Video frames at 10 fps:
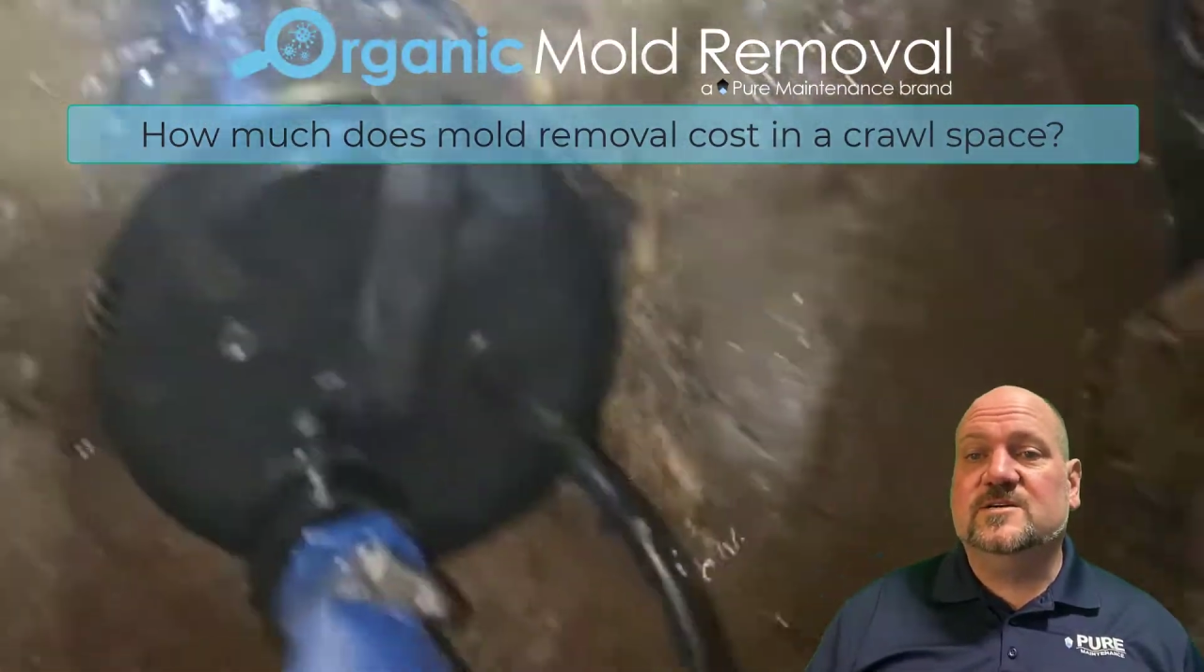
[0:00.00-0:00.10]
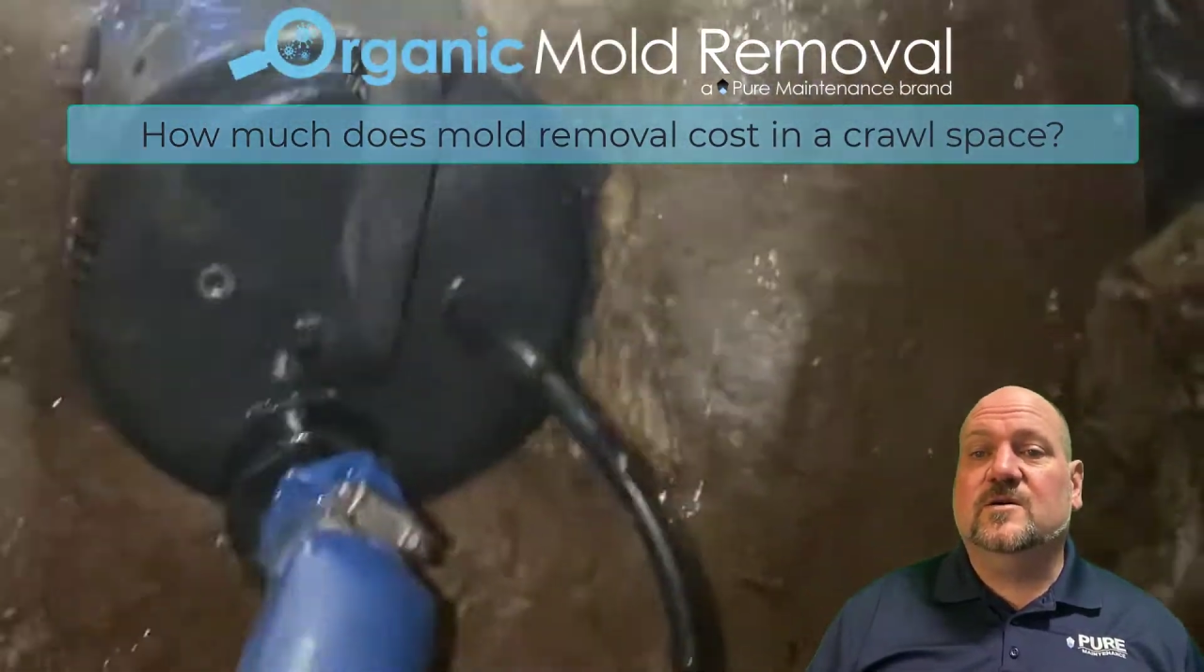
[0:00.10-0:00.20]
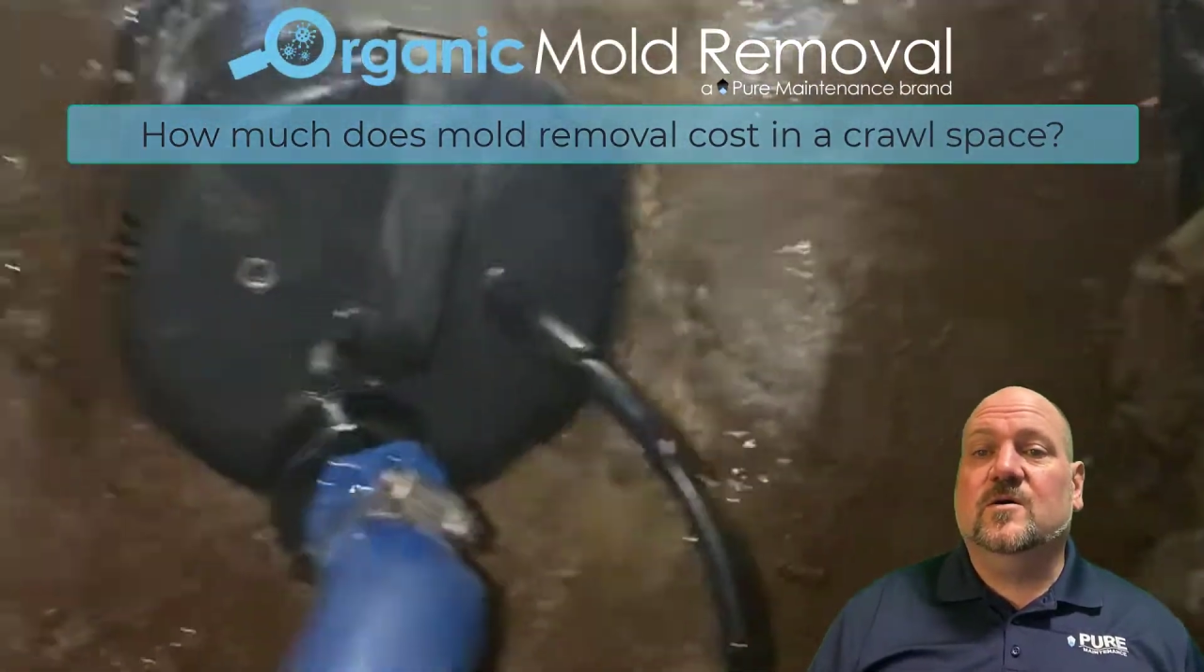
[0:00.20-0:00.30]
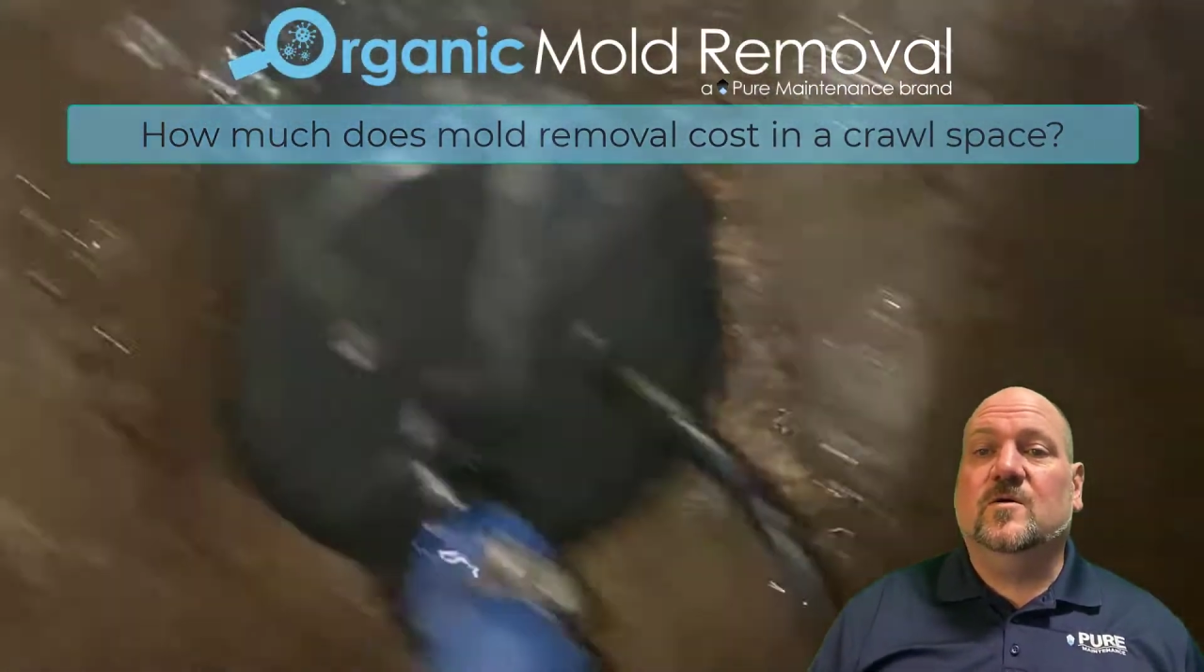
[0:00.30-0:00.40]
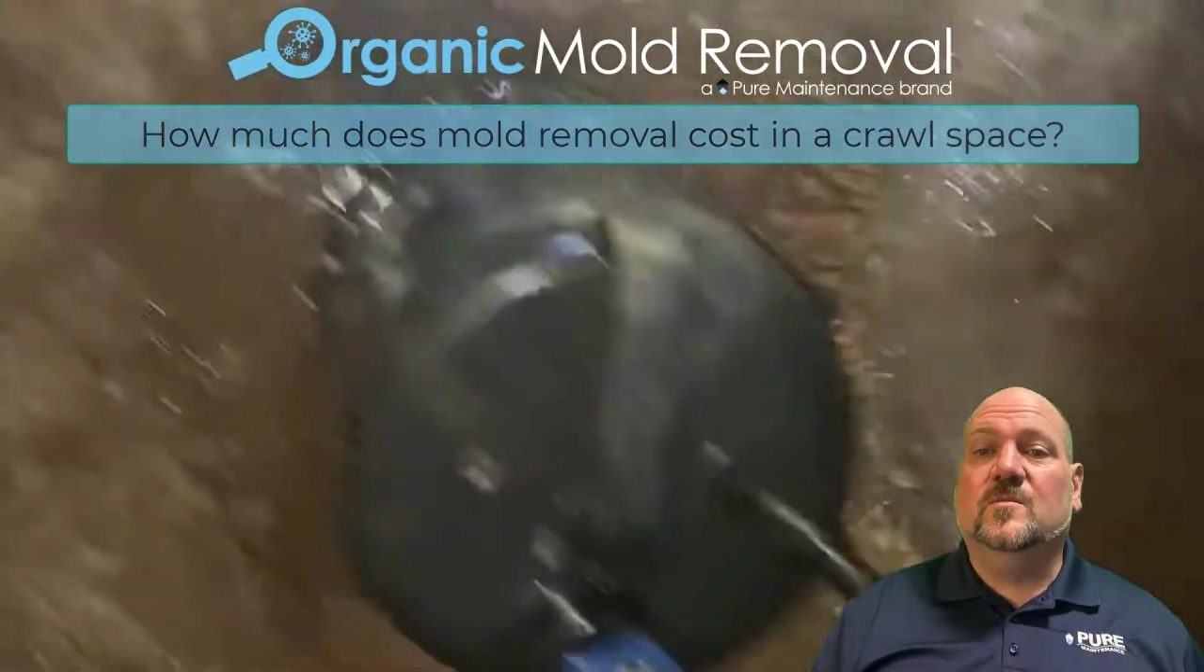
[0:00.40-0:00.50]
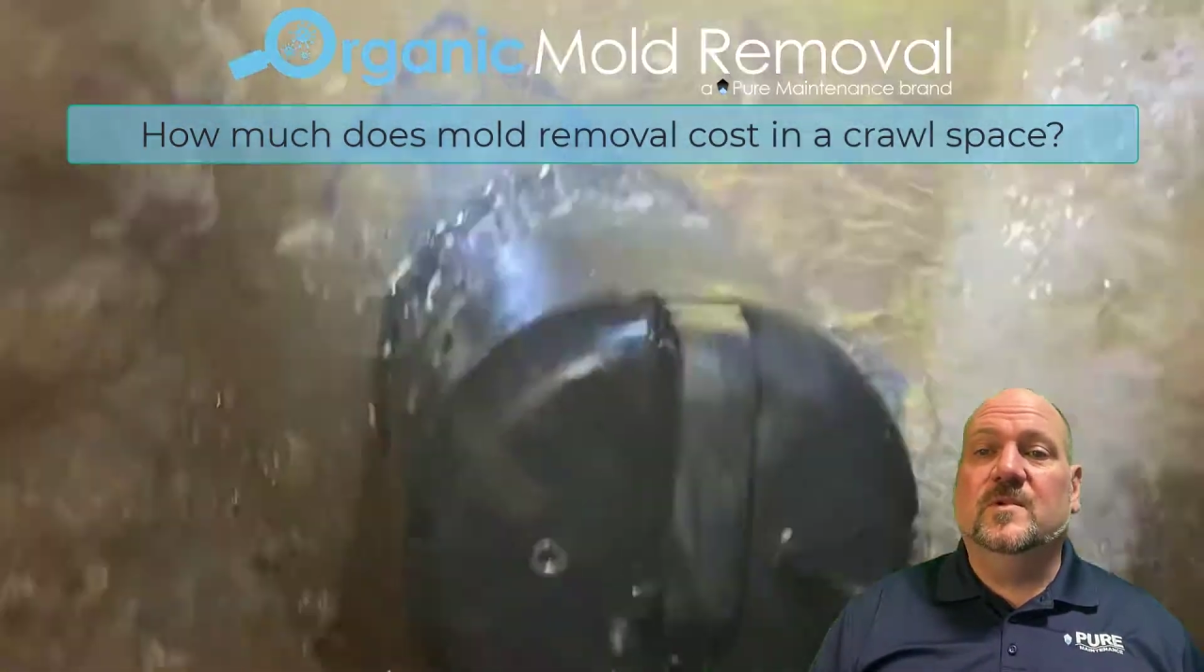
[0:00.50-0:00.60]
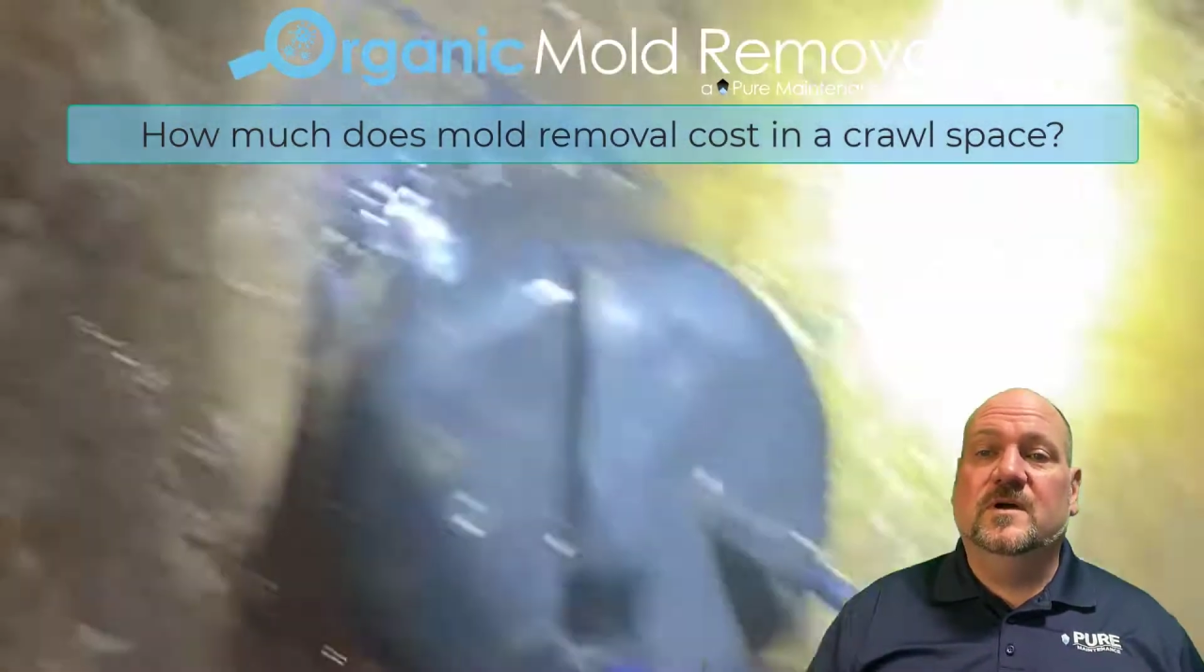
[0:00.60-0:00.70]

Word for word: of your home.